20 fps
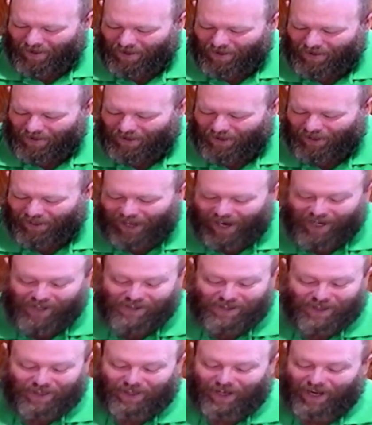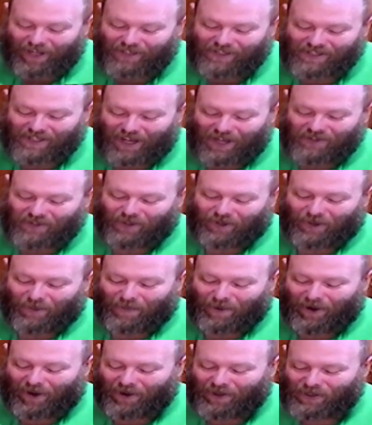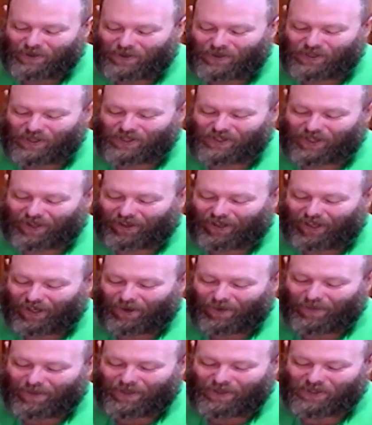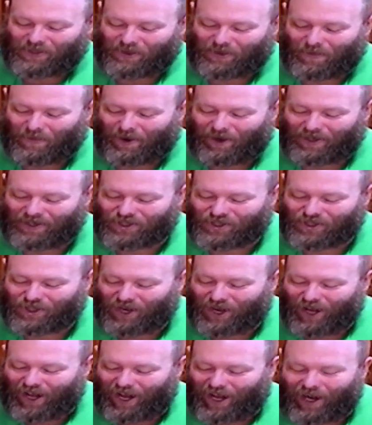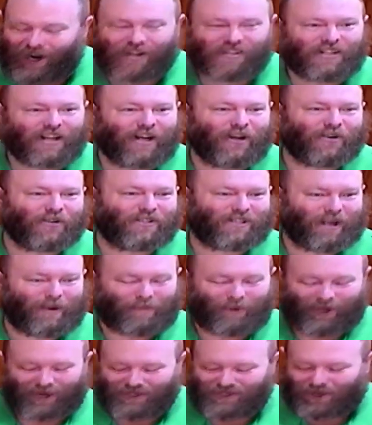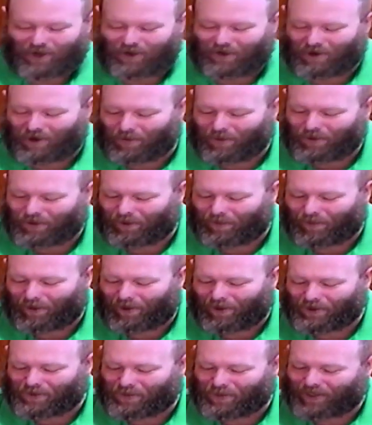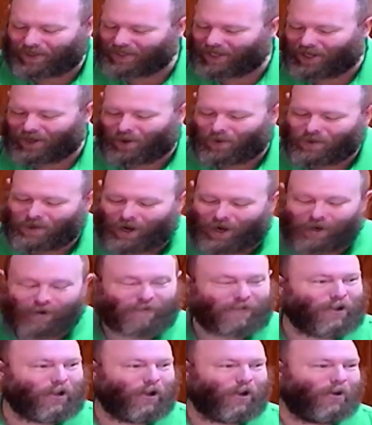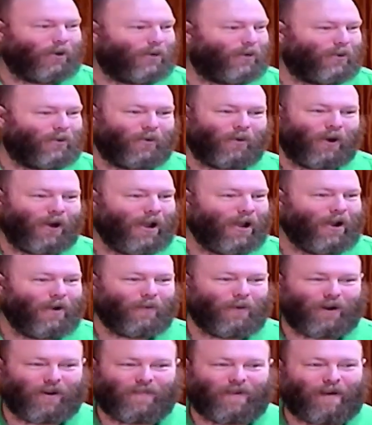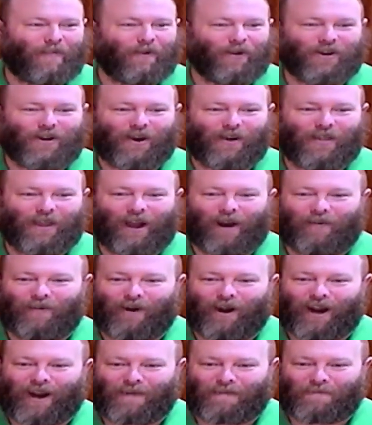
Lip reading: The thing that they had said to their parents was just a little bit too much. And I say your siblings arguing with your parents because I know none of you would have ever done that, right?